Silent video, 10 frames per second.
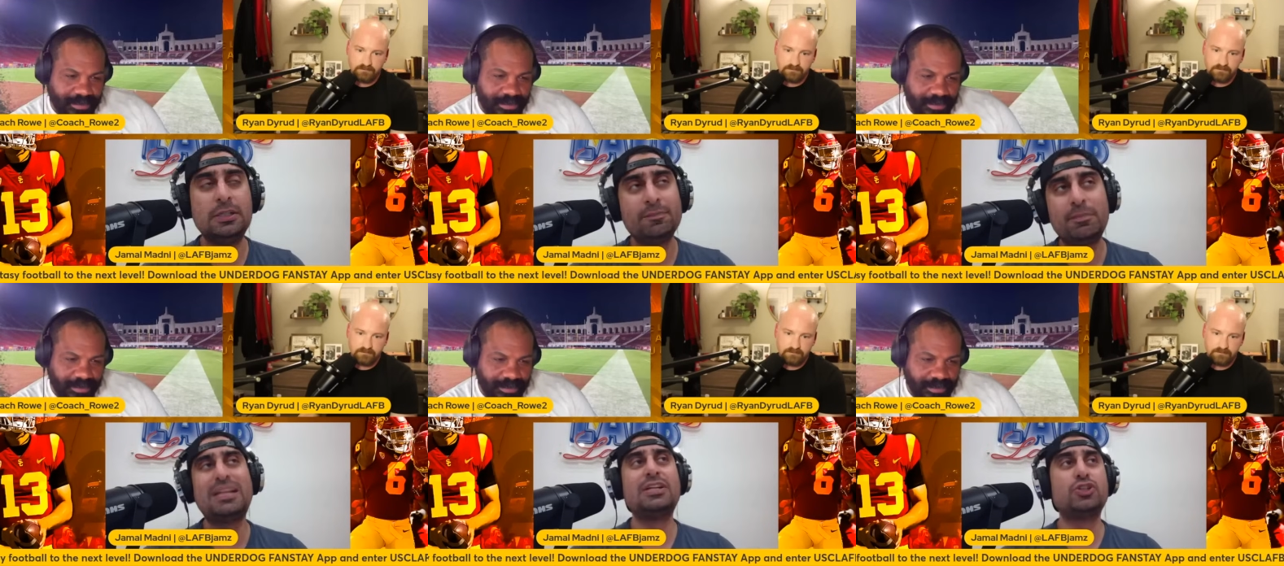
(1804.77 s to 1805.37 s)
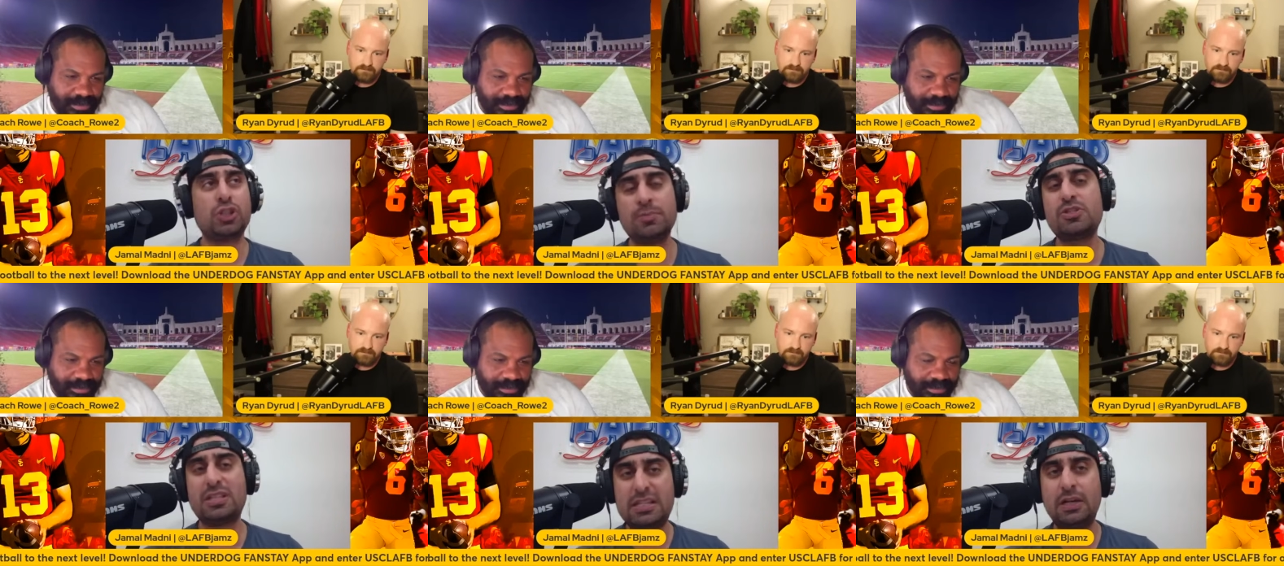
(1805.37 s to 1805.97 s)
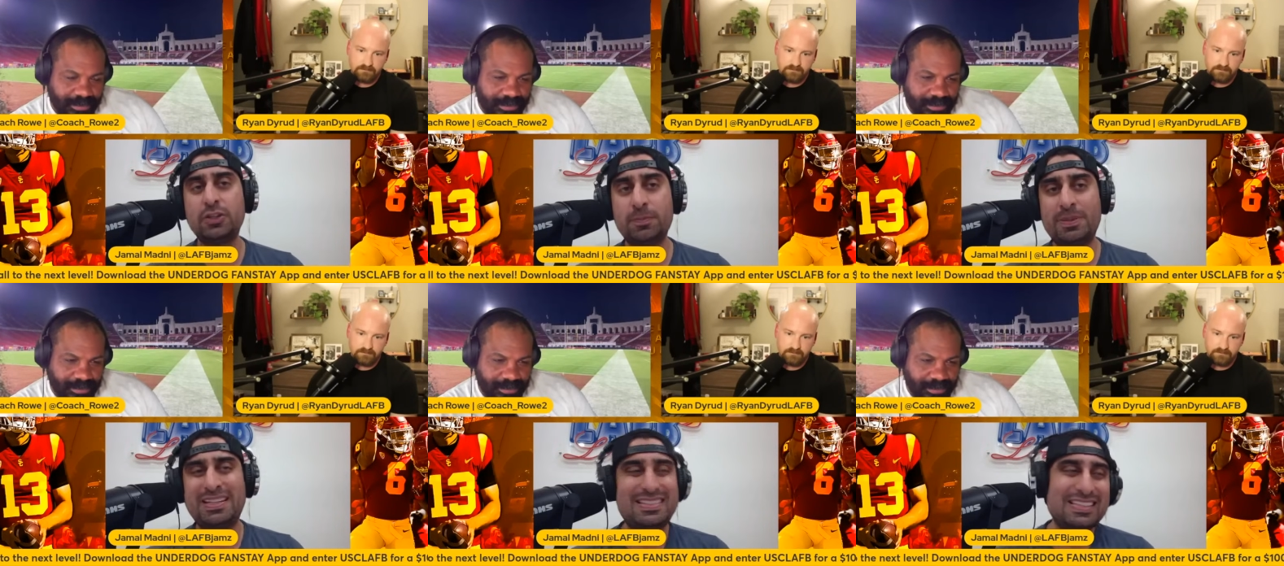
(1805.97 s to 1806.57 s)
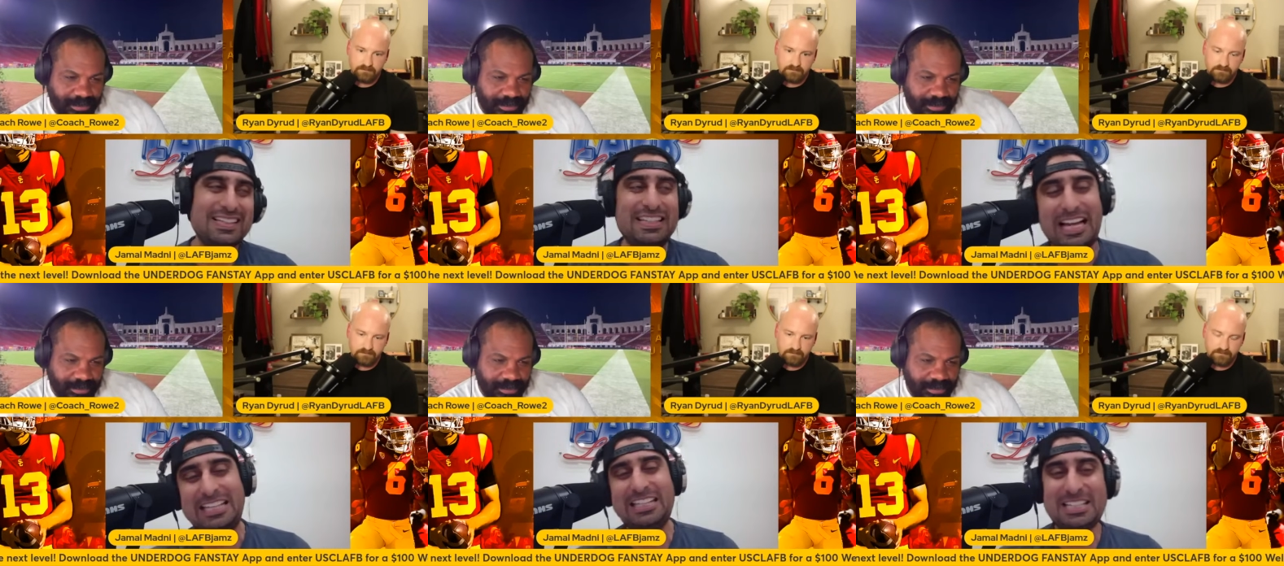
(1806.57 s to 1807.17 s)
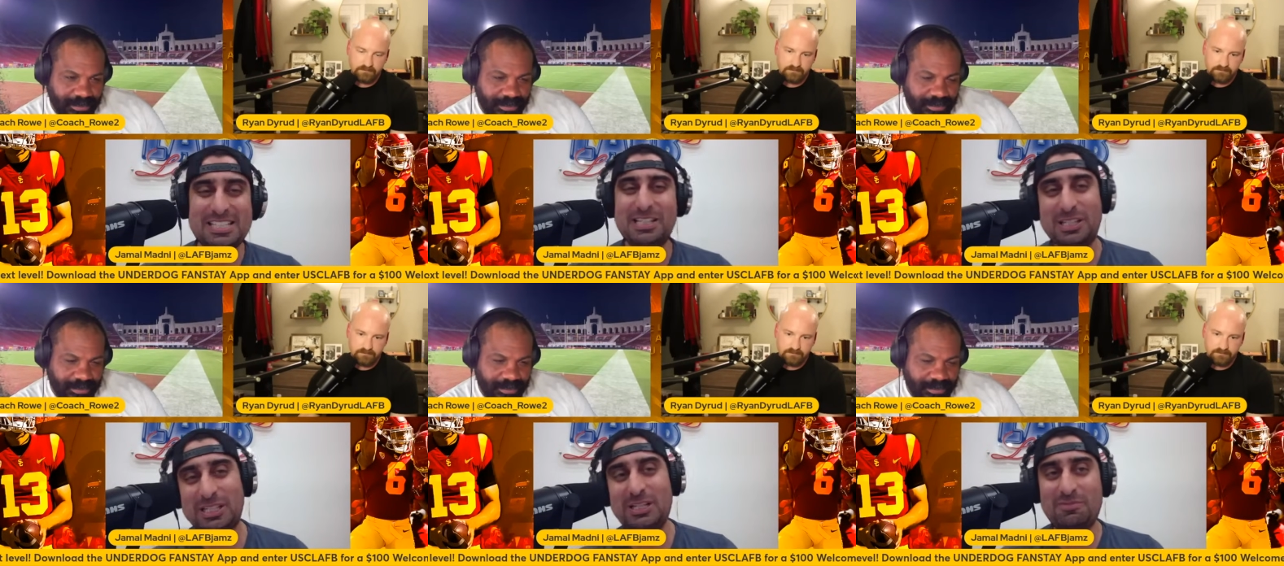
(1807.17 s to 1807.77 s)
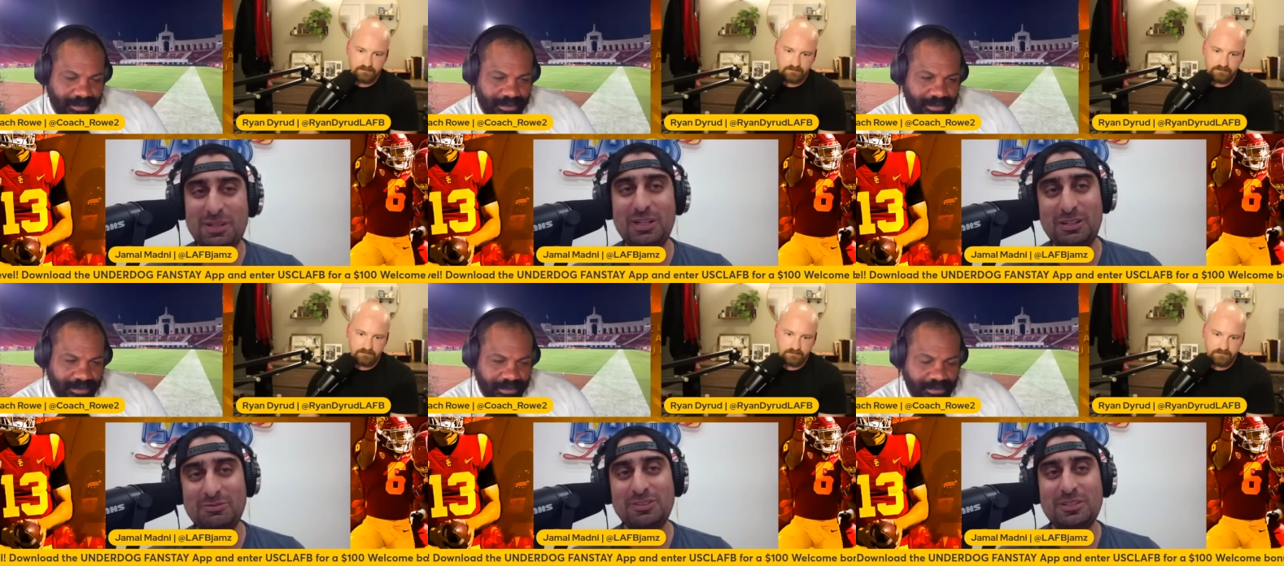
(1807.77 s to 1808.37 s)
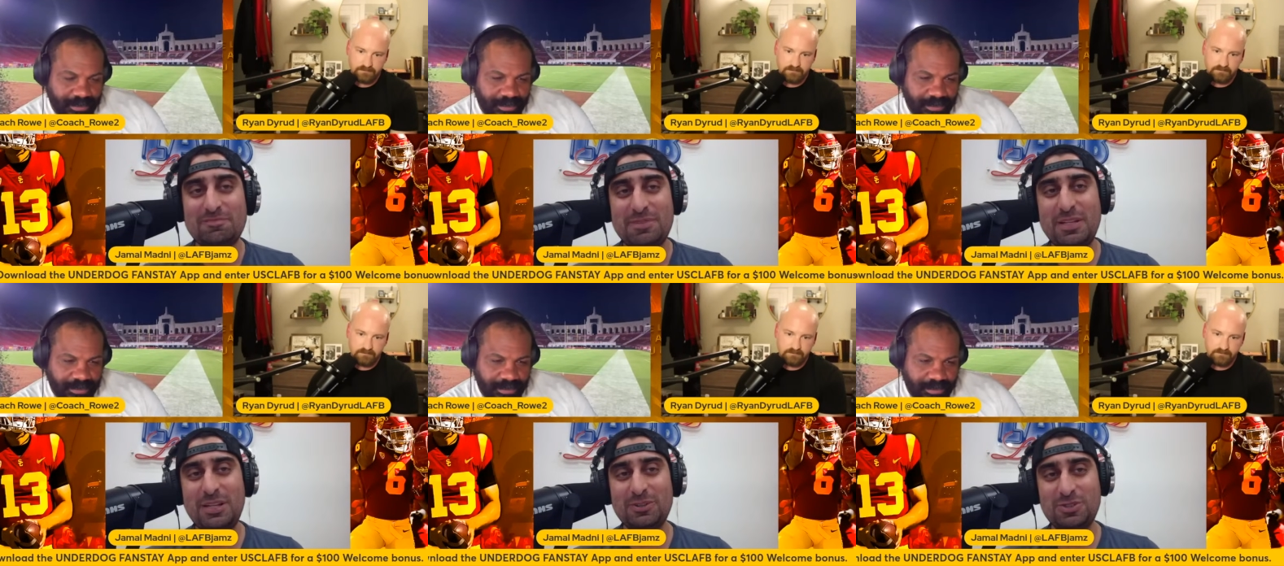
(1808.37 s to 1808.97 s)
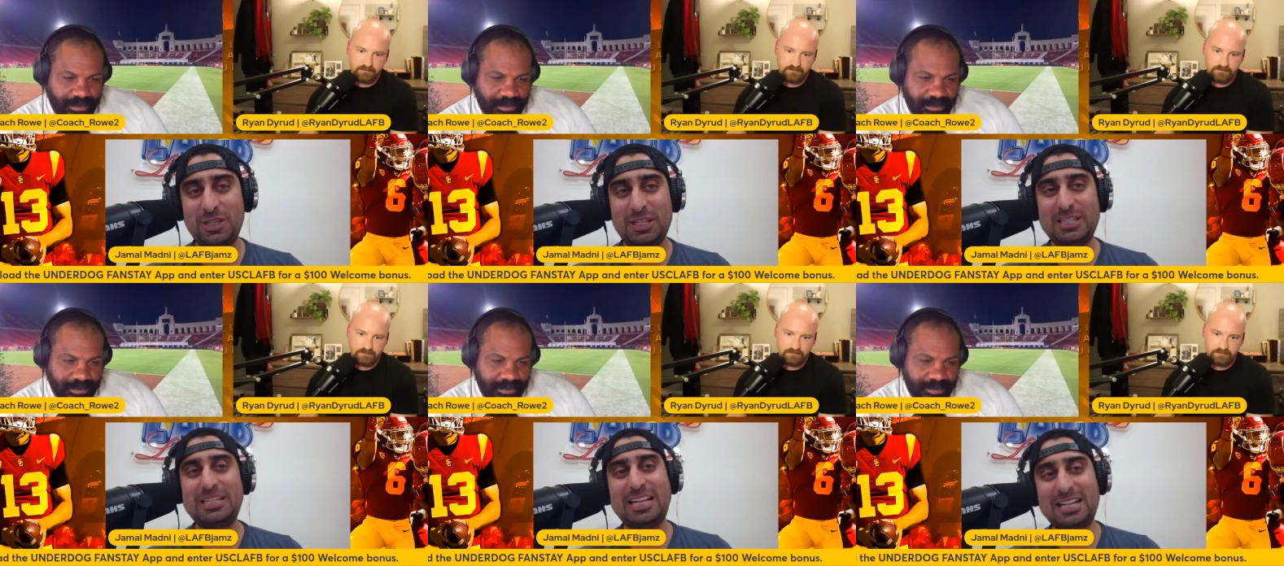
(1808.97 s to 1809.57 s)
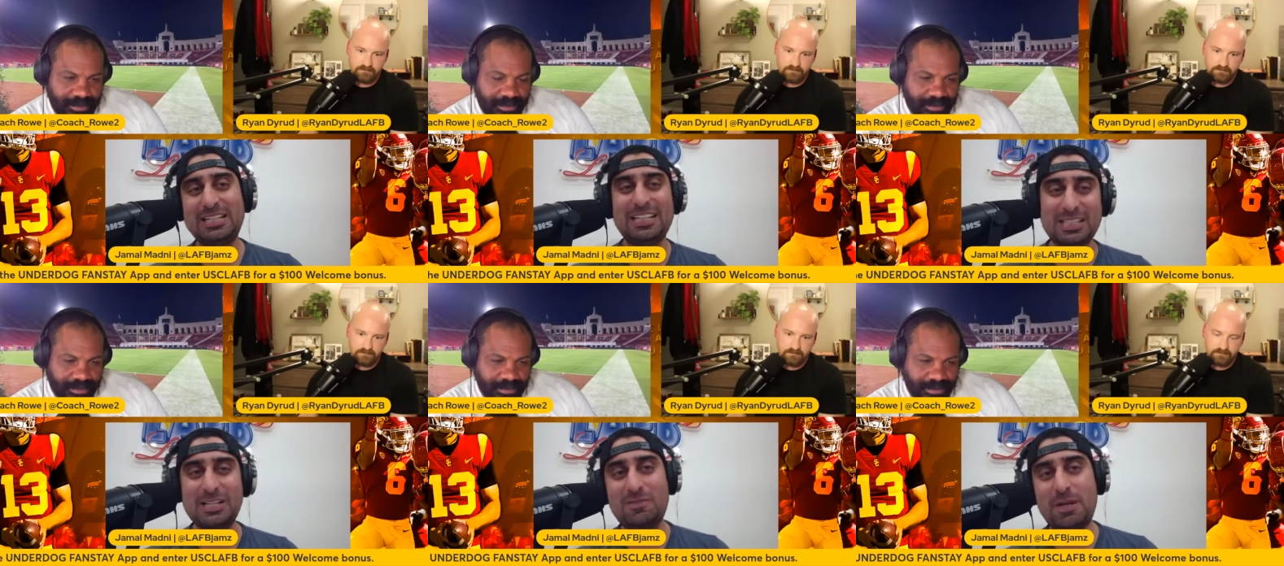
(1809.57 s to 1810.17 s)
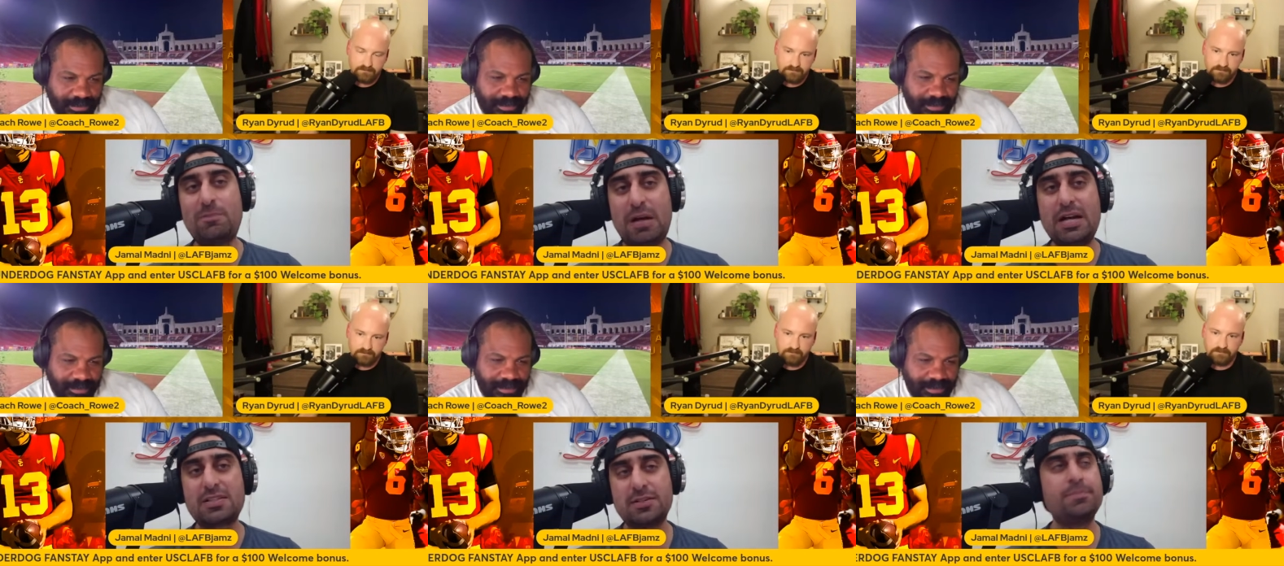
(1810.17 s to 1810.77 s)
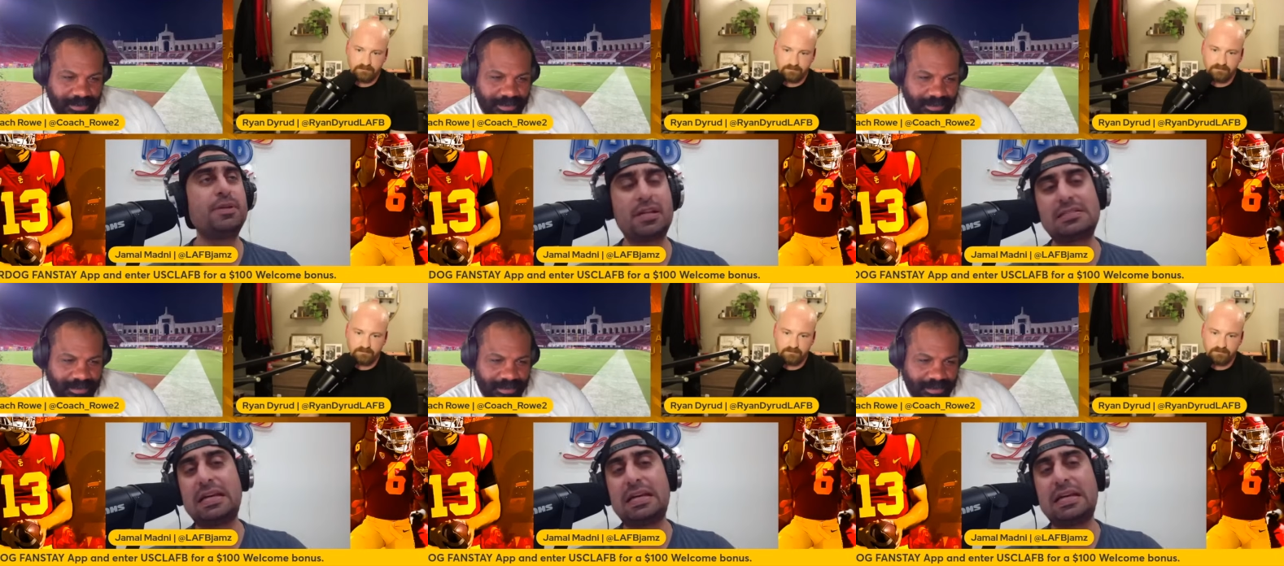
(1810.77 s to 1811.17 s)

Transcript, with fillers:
Speaker 1: But in terms of the other piece, I think it's a little bit of you know, chicken and the egg, a little bit of possum, because